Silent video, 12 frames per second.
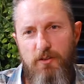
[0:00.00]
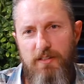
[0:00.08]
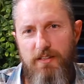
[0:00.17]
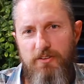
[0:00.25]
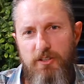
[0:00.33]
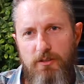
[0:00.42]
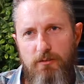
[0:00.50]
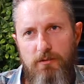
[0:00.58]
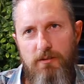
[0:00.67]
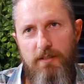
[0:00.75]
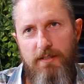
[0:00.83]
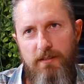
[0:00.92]
unless
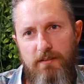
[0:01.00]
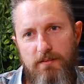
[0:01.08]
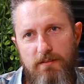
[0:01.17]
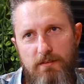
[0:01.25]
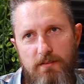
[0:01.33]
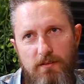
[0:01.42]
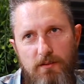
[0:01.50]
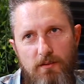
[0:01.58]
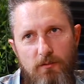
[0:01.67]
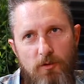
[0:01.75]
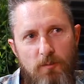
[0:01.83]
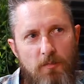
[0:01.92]
you like
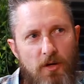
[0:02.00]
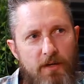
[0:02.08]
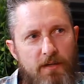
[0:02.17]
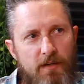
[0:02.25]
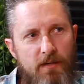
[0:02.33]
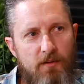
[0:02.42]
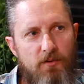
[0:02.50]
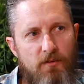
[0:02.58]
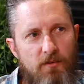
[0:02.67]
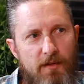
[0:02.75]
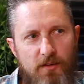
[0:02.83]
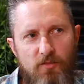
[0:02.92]
we're marketing a
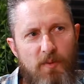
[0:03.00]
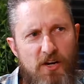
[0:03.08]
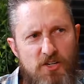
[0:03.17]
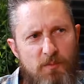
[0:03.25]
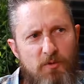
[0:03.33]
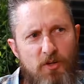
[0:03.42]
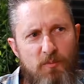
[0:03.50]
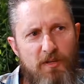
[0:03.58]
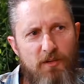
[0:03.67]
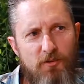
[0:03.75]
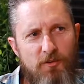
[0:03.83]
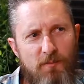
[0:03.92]
like a smash up
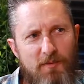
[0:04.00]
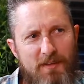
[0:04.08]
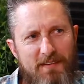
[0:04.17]
derby or something.